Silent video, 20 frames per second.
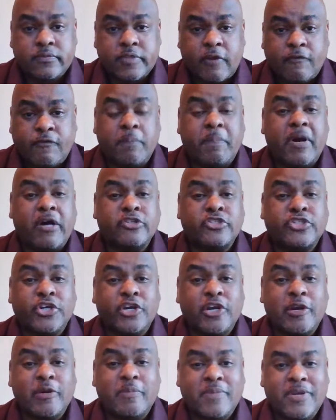Football
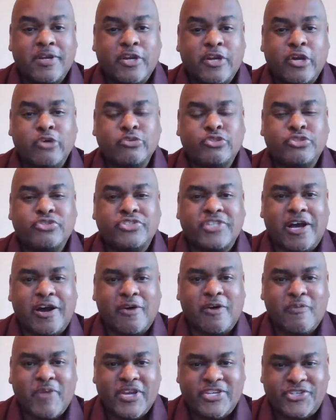term, coach used to
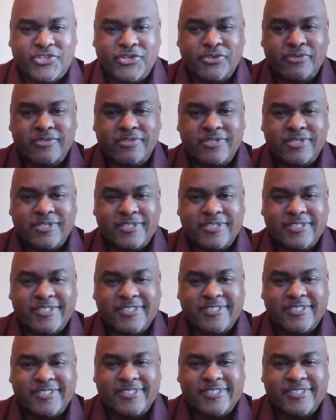always use.
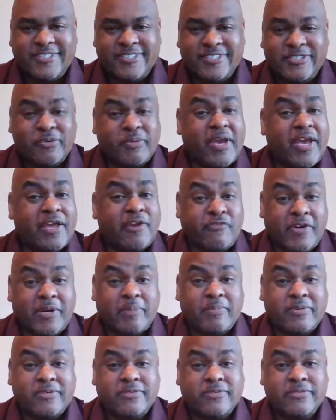It's okay to
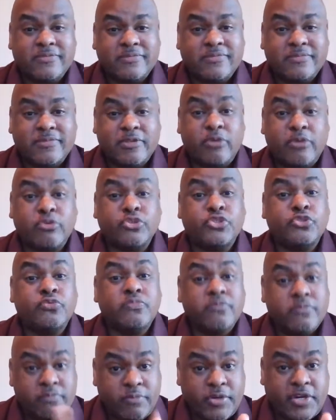fumble, as long as you
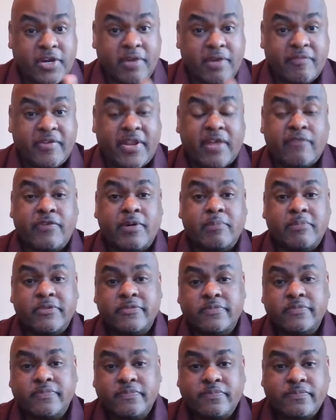recover that
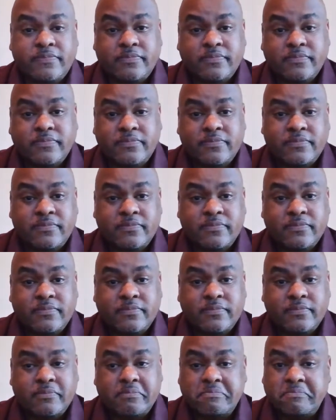fumble.
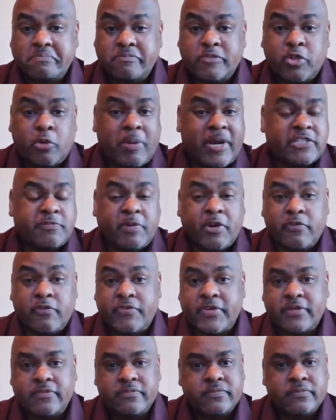Nobody's
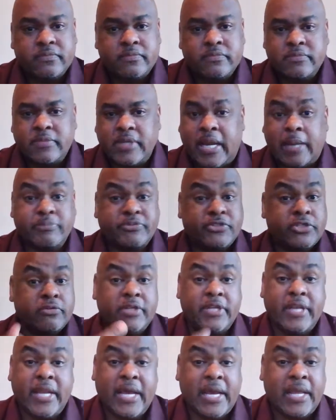perfect. I'm
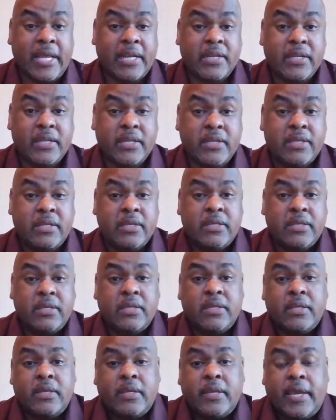certainly not.
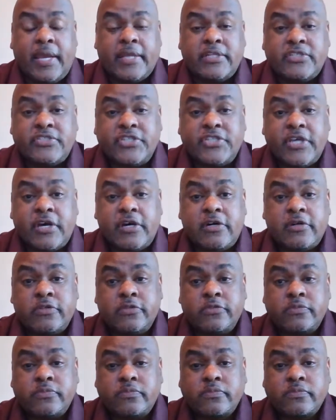And
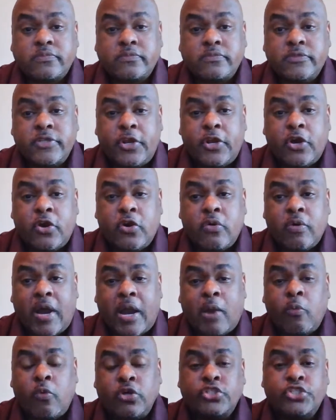so, you know,
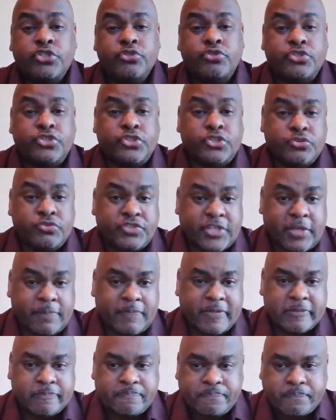I want you to do
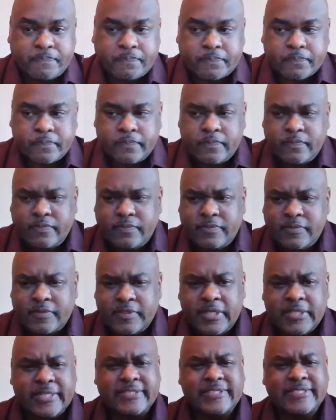something.
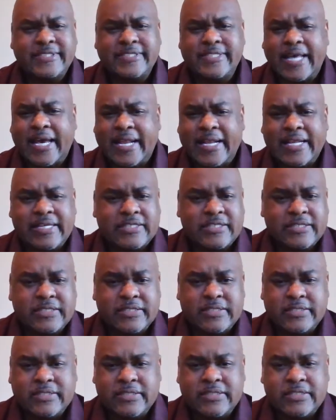This is not a
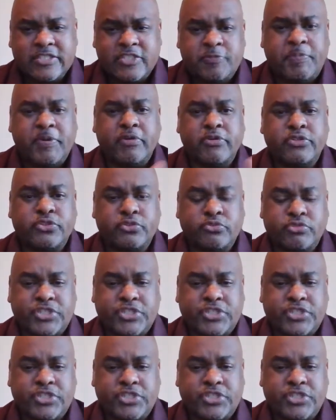spiritual